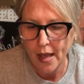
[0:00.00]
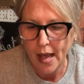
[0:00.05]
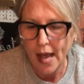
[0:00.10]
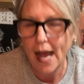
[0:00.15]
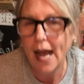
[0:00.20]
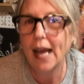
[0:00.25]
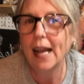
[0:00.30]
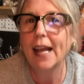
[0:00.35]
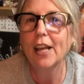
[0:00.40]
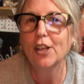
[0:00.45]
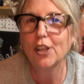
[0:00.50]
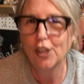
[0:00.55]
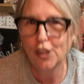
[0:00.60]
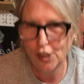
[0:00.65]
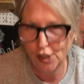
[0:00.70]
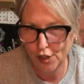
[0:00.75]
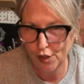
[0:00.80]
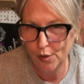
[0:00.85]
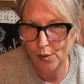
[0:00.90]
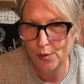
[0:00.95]
I like
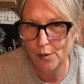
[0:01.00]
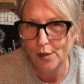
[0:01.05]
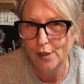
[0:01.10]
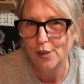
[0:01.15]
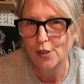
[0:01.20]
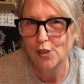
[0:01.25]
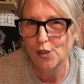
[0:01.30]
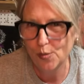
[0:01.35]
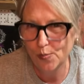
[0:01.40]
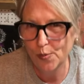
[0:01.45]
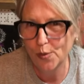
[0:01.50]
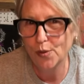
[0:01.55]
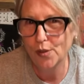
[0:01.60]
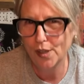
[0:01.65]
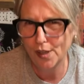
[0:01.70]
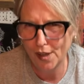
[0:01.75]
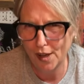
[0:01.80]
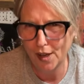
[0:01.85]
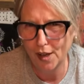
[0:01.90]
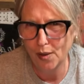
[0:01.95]
cute,
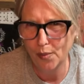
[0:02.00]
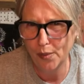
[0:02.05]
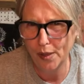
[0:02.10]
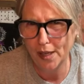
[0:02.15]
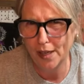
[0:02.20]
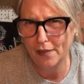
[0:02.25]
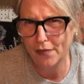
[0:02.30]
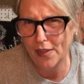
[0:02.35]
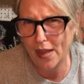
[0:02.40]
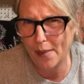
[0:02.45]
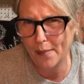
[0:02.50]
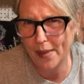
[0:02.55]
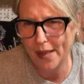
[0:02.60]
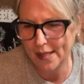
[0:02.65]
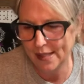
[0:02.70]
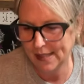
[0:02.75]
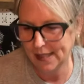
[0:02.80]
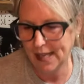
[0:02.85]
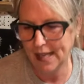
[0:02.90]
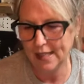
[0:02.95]
spooky Halloween, if that
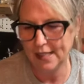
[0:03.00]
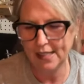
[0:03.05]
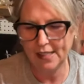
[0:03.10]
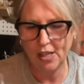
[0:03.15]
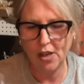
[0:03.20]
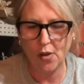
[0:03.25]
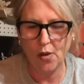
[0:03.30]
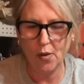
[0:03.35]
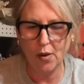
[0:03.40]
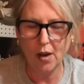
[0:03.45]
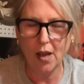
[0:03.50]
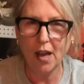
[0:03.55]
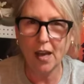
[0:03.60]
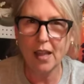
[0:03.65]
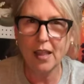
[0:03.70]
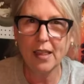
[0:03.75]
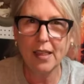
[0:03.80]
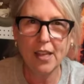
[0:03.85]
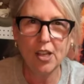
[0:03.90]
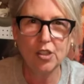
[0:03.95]
makes sense. So a lot
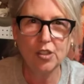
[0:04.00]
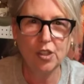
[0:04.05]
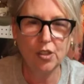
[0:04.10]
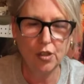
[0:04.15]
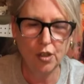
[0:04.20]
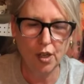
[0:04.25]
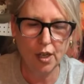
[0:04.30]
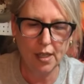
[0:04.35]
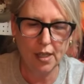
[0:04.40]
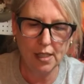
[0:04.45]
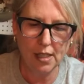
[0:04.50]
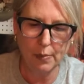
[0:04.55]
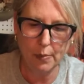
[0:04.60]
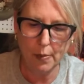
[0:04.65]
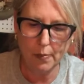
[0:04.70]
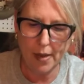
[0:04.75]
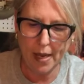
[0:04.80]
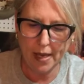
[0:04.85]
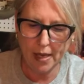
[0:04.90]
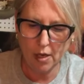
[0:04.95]
of the things that you're going to see me
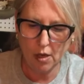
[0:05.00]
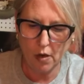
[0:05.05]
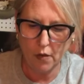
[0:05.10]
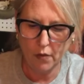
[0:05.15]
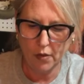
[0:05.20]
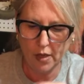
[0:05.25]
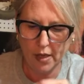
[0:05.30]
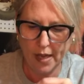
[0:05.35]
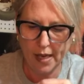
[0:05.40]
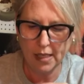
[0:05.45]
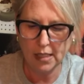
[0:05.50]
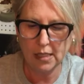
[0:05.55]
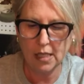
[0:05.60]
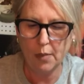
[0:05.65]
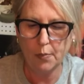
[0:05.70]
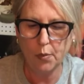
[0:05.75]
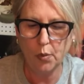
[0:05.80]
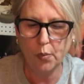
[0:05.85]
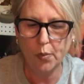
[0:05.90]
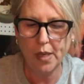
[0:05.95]
making over the next
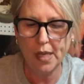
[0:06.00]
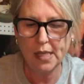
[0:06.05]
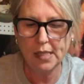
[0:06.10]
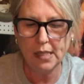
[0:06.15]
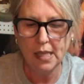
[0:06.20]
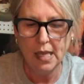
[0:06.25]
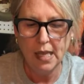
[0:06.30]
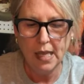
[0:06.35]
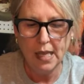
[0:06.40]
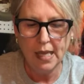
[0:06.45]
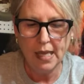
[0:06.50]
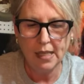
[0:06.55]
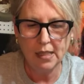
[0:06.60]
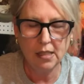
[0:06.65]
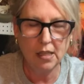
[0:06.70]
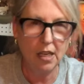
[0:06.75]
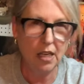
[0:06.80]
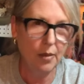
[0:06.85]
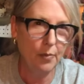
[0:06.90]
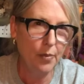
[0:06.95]
couple of weeks is
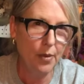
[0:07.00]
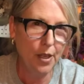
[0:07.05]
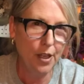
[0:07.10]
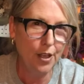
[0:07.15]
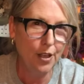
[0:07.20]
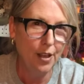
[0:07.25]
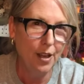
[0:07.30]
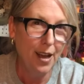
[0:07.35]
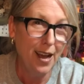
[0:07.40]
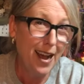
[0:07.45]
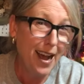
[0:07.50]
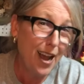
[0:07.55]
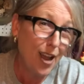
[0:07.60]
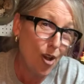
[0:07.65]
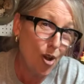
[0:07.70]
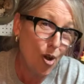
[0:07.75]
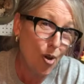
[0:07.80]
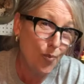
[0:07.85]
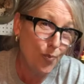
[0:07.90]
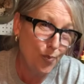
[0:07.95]
going to be, I
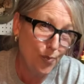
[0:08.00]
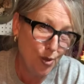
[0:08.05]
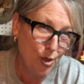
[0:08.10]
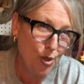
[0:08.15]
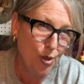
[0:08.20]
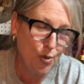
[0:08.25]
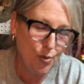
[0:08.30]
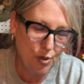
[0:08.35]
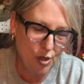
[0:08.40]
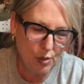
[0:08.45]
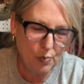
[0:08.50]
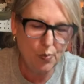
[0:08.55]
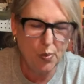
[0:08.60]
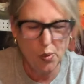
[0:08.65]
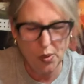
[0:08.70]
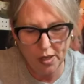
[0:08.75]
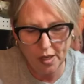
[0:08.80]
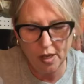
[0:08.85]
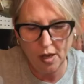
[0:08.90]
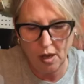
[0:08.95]
hope, cute,
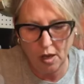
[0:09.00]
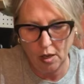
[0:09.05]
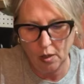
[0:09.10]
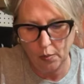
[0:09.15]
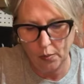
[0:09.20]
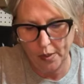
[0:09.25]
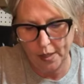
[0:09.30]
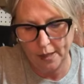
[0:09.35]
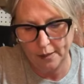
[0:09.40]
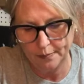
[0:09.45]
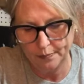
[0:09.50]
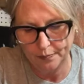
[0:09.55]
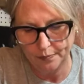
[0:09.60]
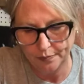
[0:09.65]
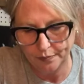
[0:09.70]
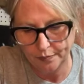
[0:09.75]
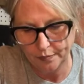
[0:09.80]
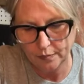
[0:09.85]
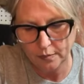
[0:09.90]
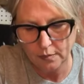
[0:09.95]
spooky Halloween,
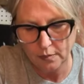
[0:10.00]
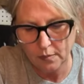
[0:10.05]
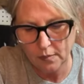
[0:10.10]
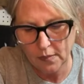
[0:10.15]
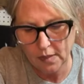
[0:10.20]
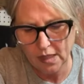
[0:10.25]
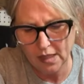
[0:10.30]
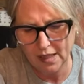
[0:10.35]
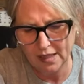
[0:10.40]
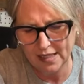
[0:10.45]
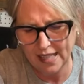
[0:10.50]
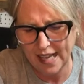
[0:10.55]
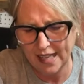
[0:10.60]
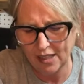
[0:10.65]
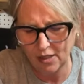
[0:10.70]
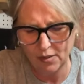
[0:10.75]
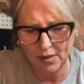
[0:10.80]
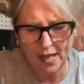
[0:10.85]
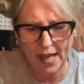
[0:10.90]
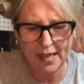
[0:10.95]
because I
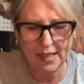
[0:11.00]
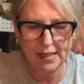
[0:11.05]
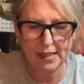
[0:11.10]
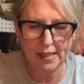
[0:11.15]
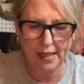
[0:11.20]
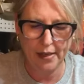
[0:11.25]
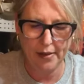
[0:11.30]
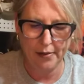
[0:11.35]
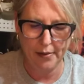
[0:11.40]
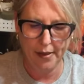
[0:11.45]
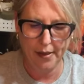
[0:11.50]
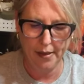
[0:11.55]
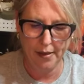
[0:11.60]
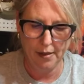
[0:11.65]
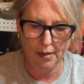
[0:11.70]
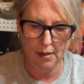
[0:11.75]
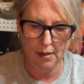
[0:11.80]
don't like scary.